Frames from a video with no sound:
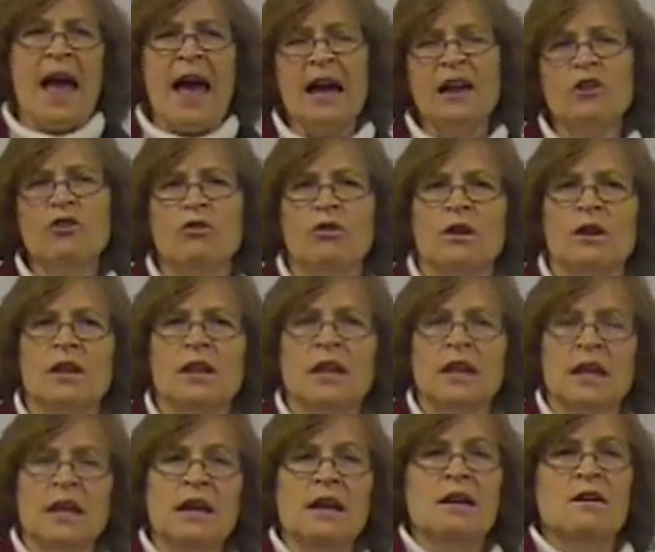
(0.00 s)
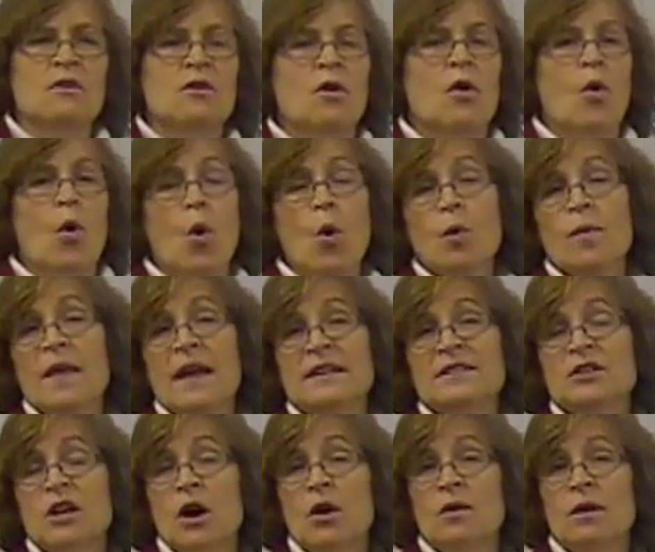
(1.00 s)
accurately, or they
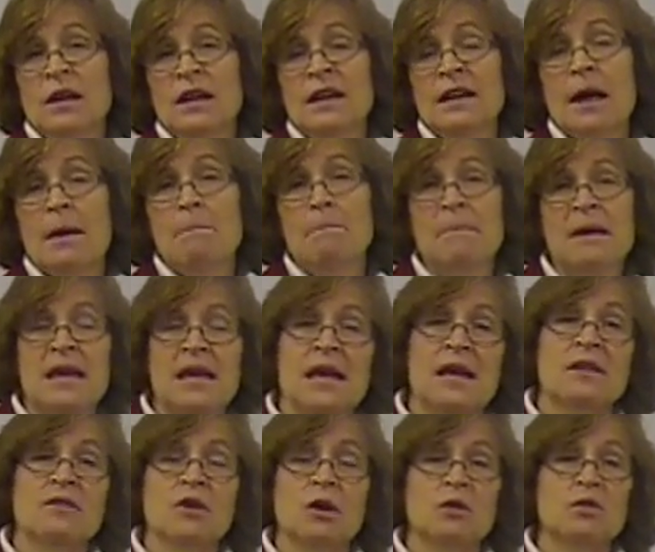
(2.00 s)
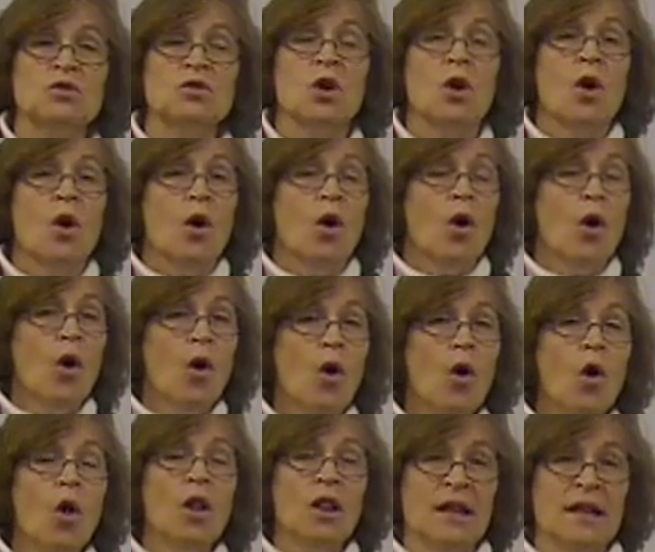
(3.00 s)
don't end up being those
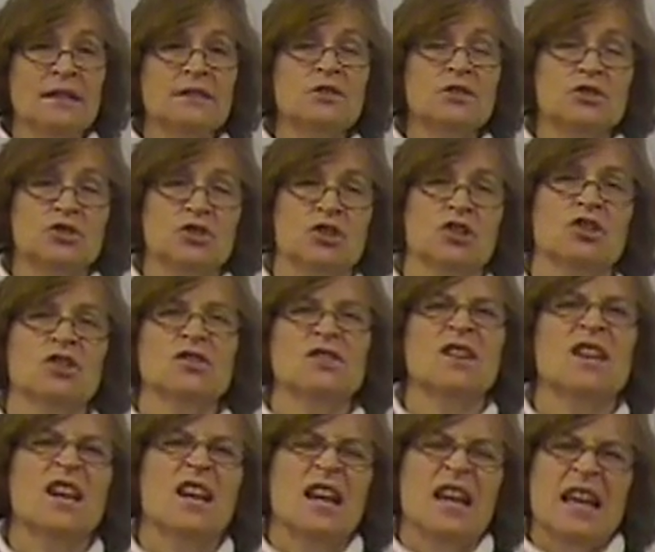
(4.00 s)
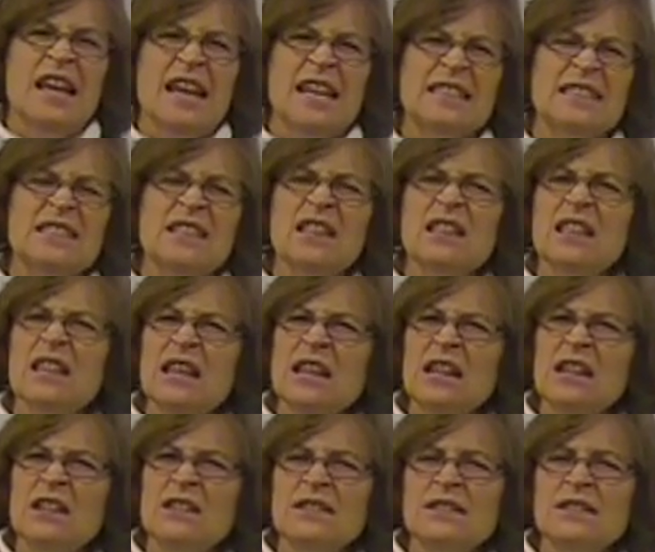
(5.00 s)
whole integers, it's a little